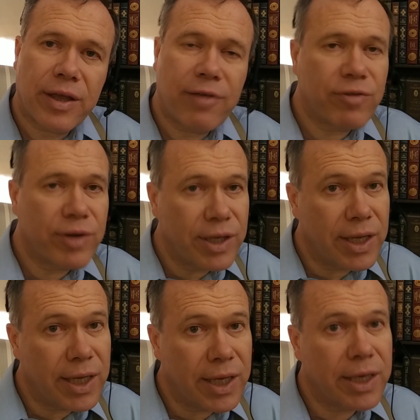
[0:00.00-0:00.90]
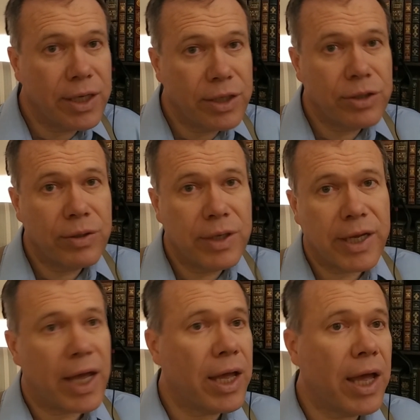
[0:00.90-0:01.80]
Every need is
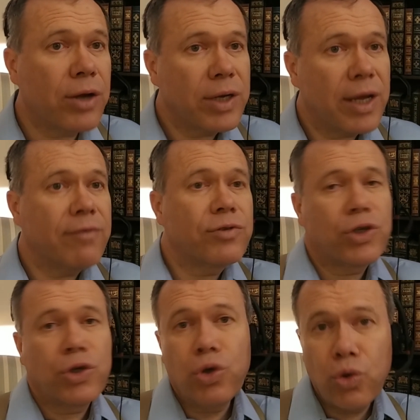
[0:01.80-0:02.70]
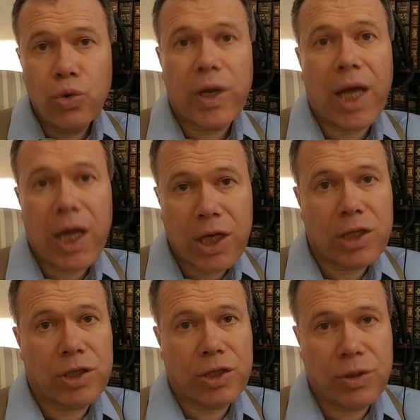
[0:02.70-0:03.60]
unique. I could have two
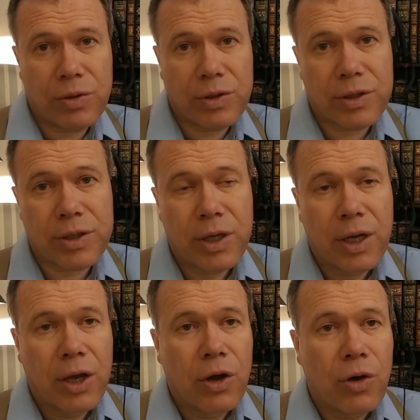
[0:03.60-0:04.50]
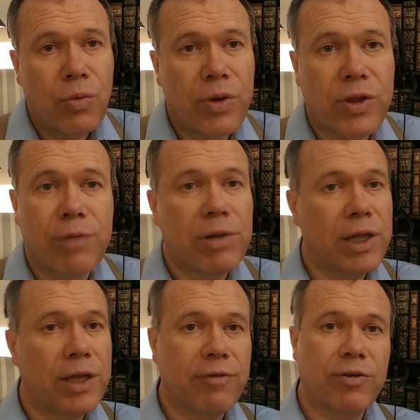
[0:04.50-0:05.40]
calculus students with
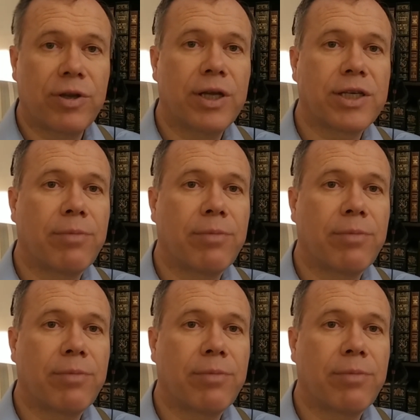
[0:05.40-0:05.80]
completely different needs.